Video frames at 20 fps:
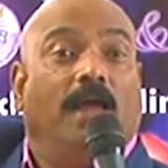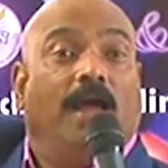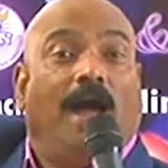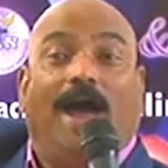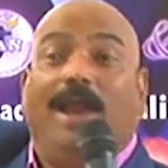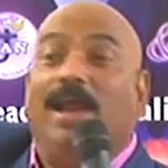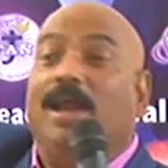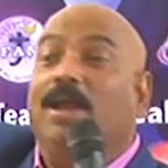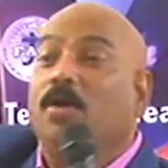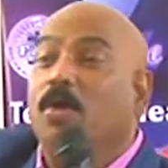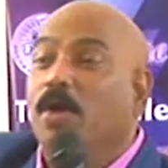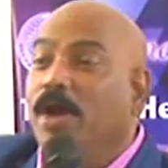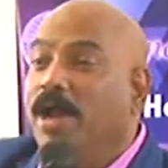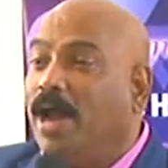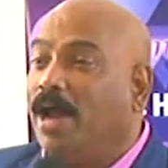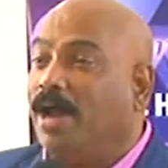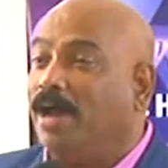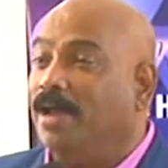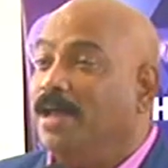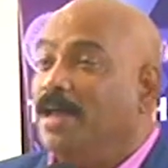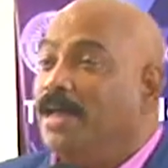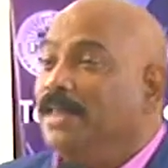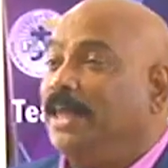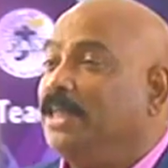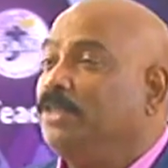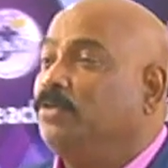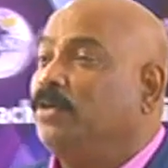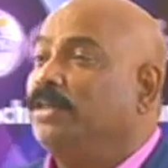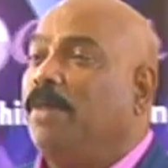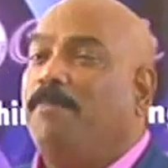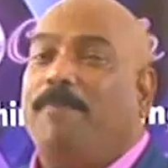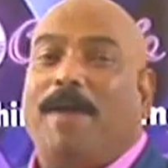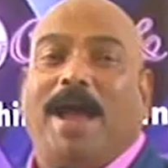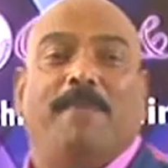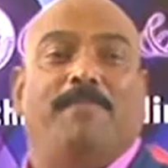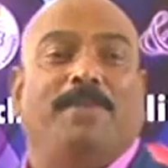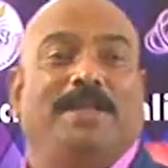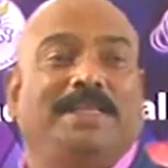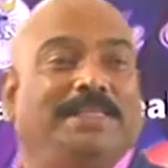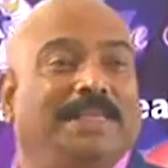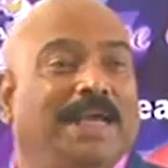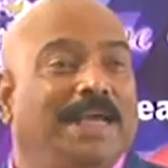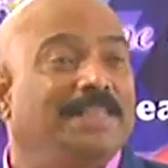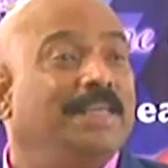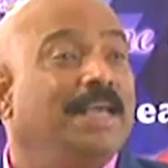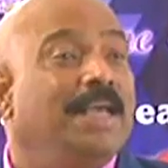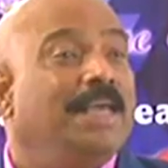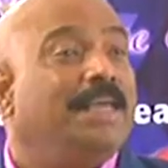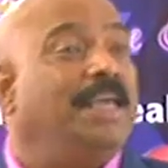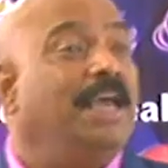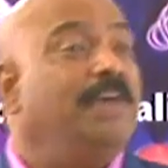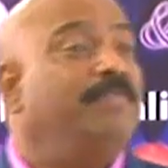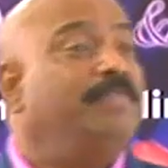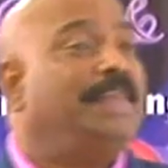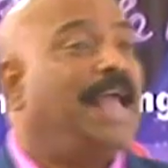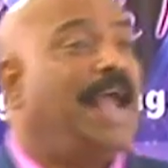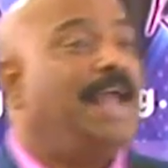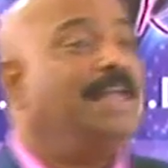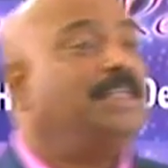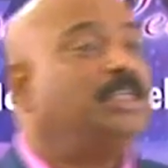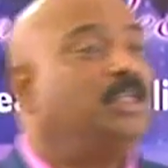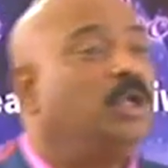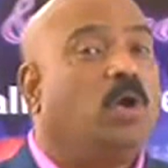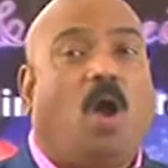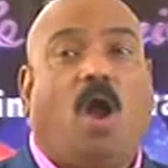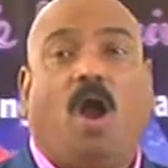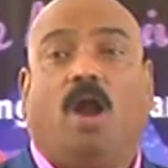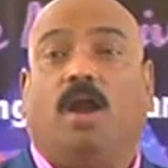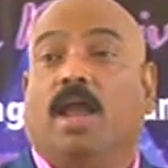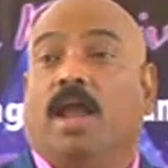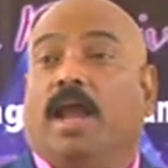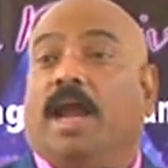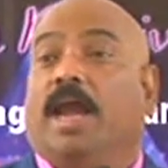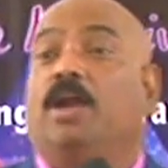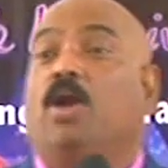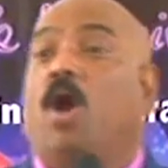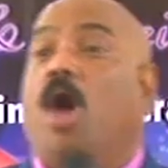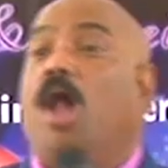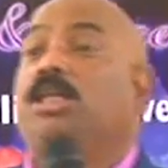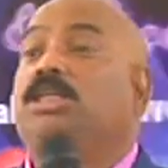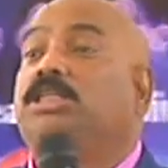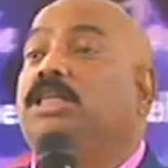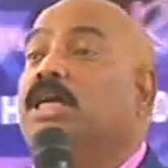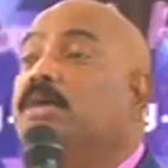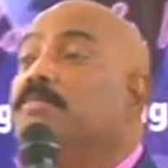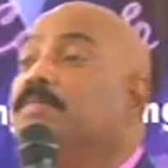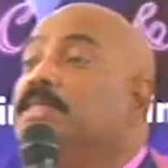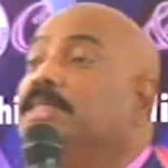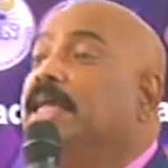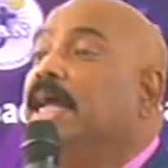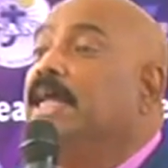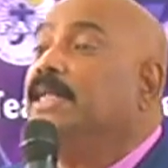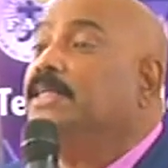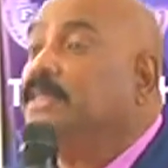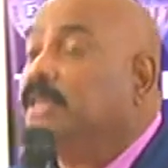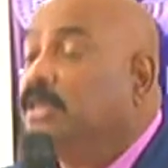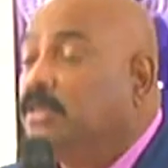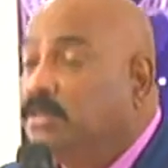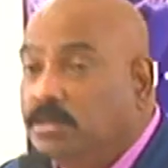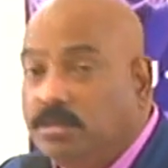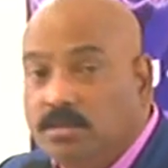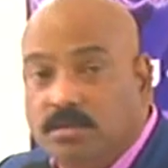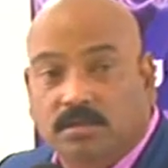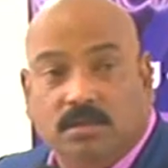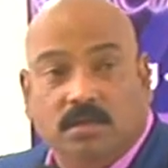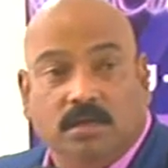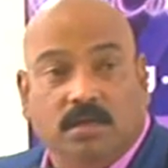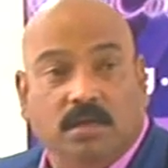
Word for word: Hallelujah. That's what the Bible says. Give thanks to God in all circumstances.